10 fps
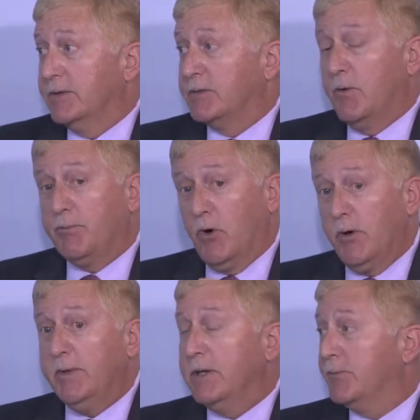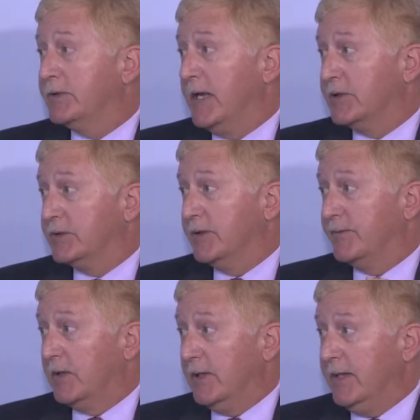So permanent protection
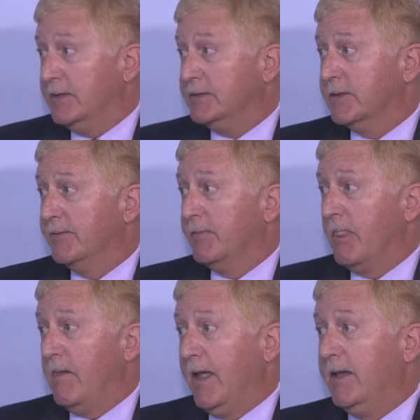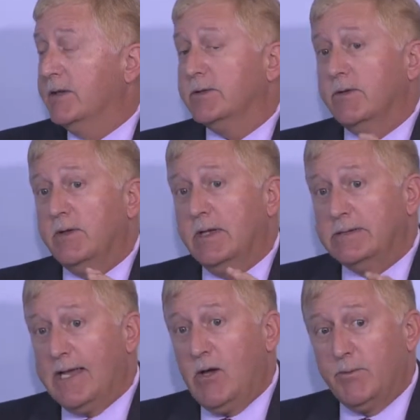of the land and
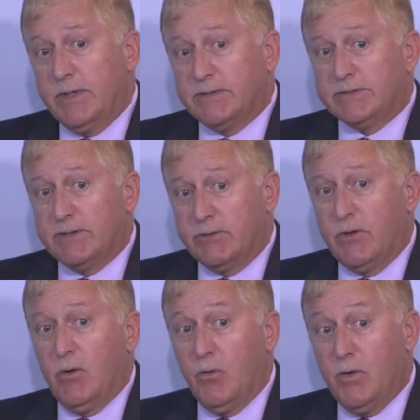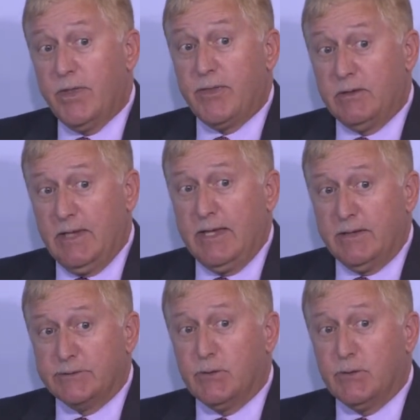endowments that go with the land.